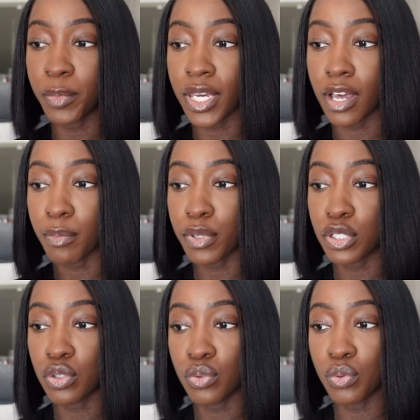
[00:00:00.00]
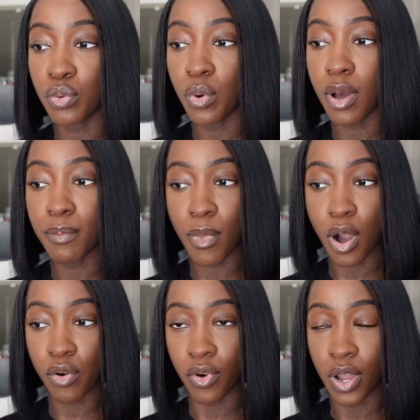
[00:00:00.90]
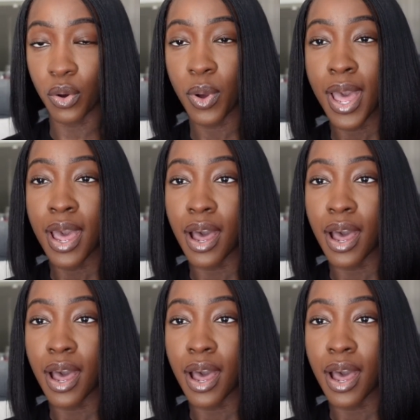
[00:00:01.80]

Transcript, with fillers: be up tomorrow.